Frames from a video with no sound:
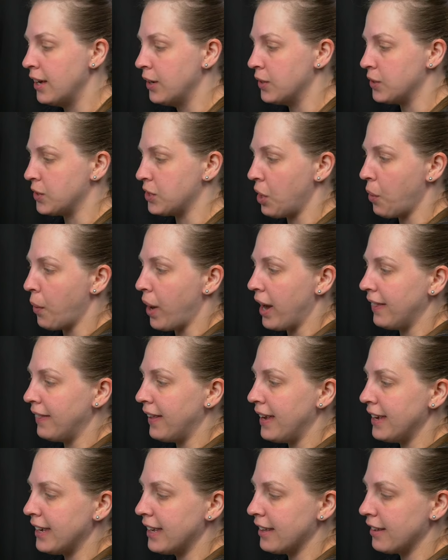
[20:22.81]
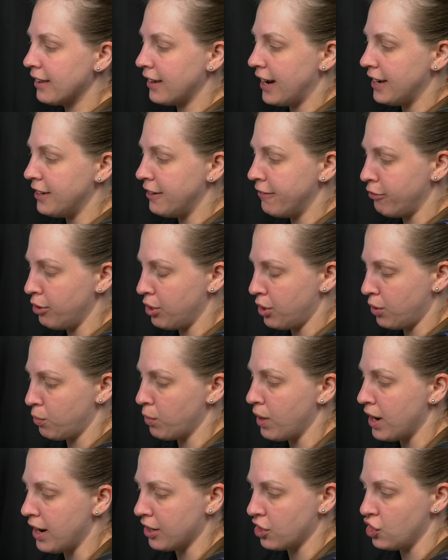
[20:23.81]
So I like it kind of with the
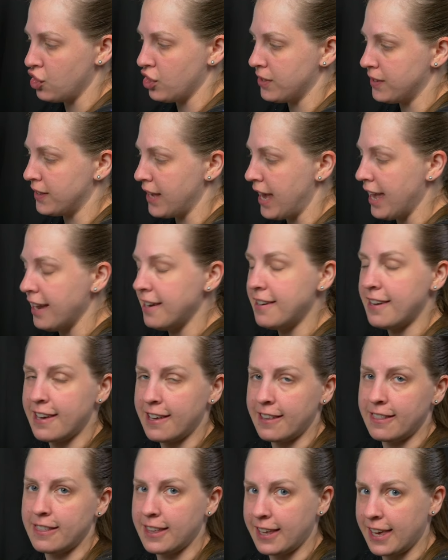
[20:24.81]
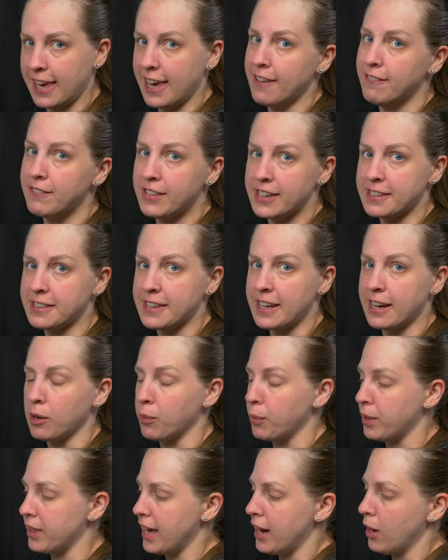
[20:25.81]
rock just ending the canvas there
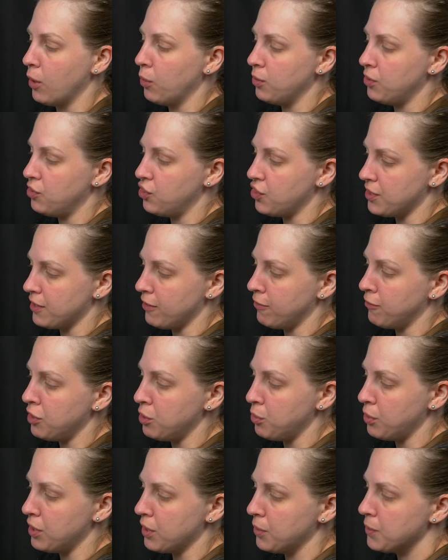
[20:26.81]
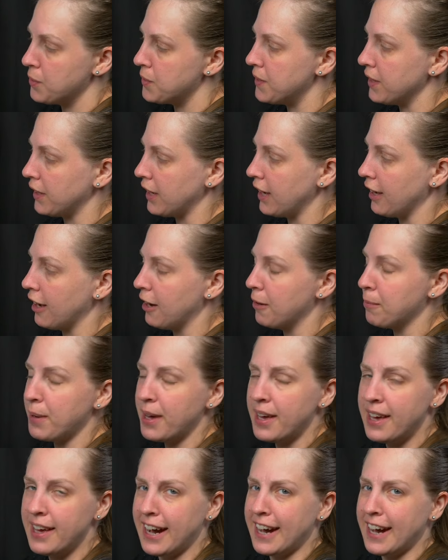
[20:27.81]
without just a few of those sticking up.